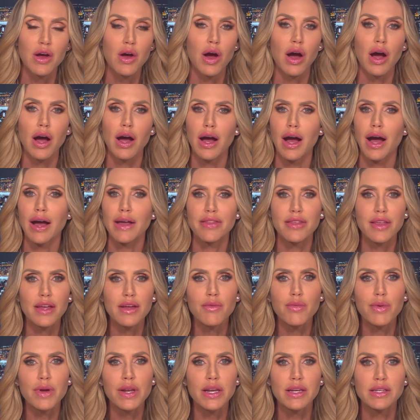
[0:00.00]
I think
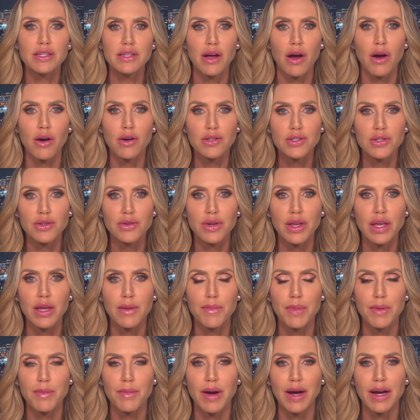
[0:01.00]
we need to also keep
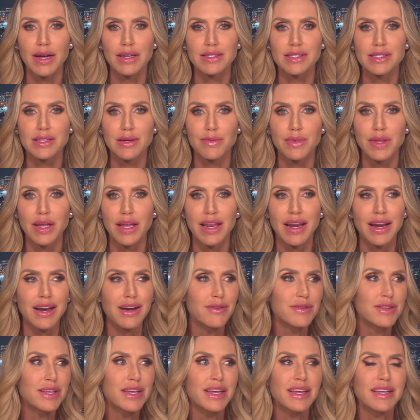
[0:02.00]
in mind something, and I
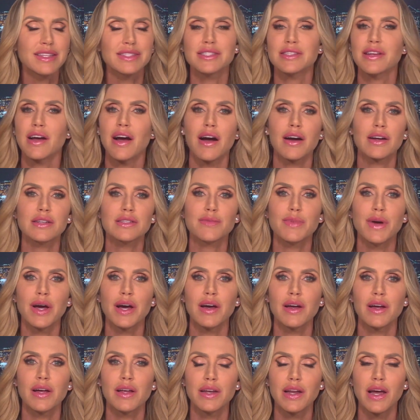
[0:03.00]
don't think it's talked
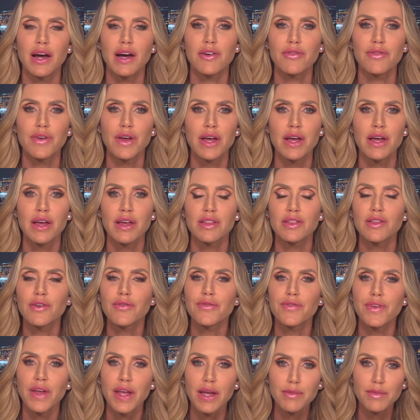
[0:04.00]
about enough. The
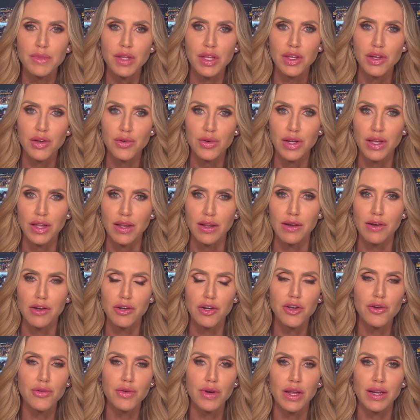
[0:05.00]
family unit
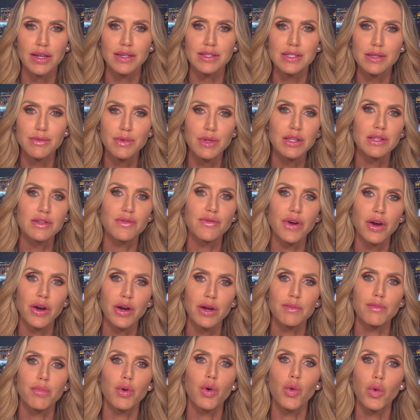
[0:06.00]
is something that's very
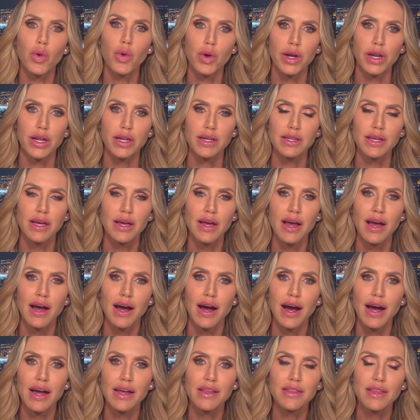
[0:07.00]
important,
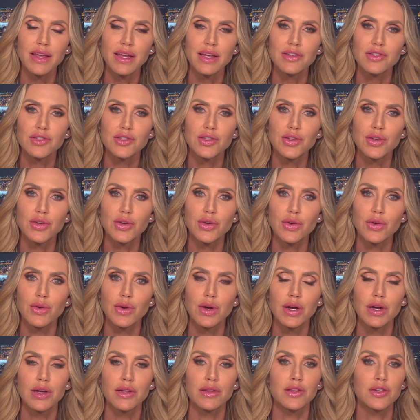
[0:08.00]
I think, to
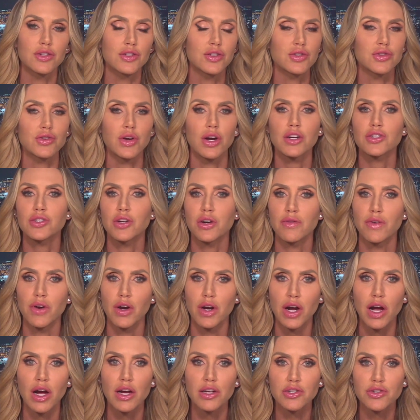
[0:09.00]
the structure of our
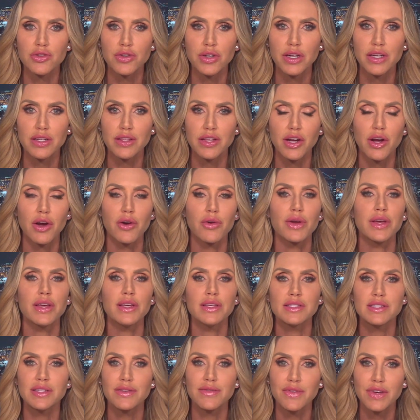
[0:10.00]
country, the
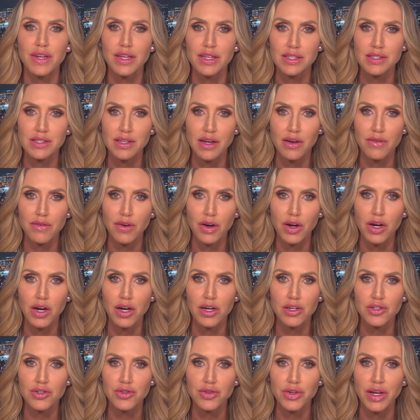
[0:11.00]
cohesiveness of our
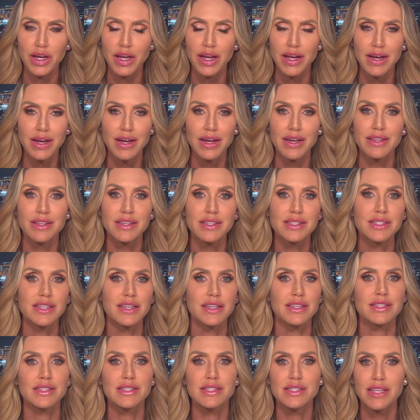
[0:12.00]
country, the
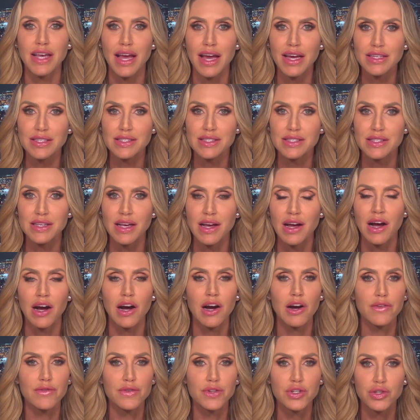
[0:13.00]
success
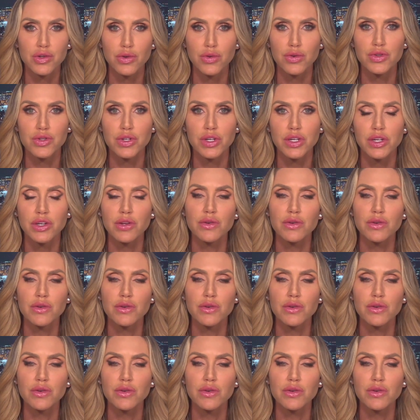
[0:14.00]
of children.